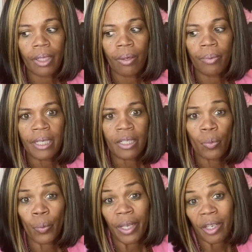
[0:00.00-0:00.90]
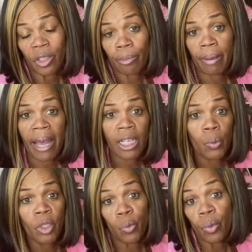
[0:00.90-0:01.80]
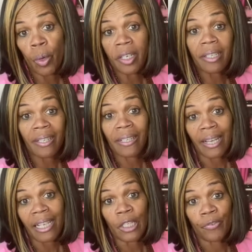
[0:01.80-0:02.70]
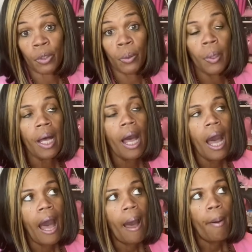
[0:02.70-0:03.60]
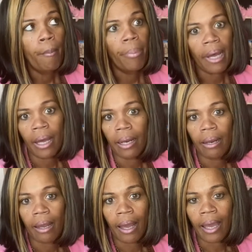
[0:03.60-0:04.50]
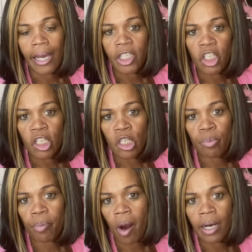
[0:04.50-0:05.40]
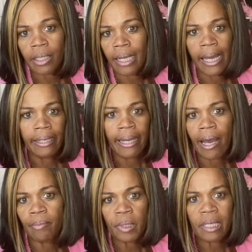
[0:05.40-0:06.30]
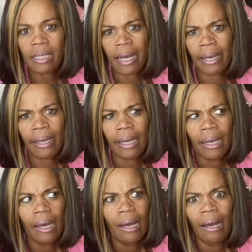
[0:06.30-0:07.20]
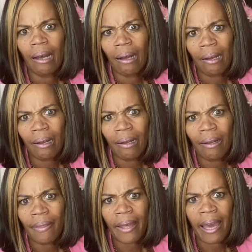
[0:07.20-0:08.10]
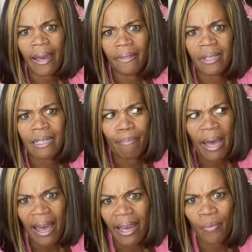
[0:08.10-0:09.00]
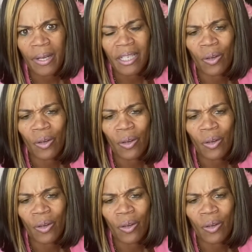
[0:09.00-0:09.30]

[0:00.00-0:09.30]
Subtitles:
weekender bags, which we weren't successful. But it just sparked, like, now I'm just like, they had this bag. It wasn't a